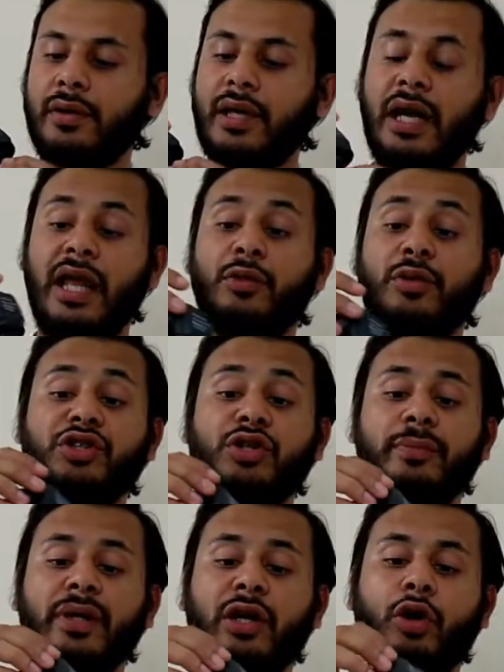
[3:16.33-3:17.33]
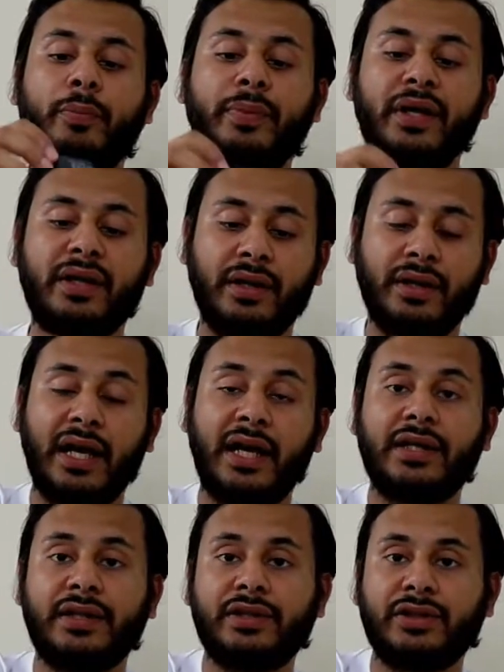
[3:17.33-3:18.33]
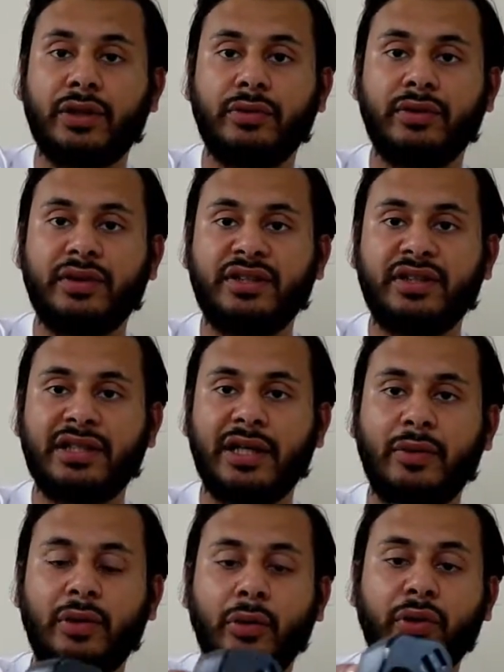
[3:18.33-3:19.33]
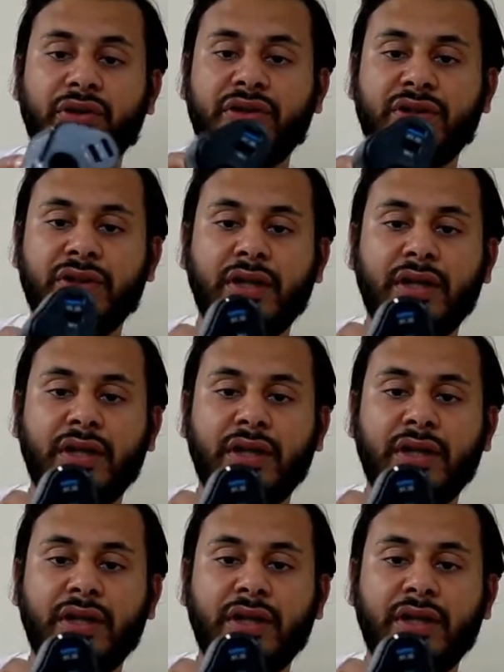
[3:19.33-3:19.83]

I thought it's going to be a lot bigger than that. So this is how it looks.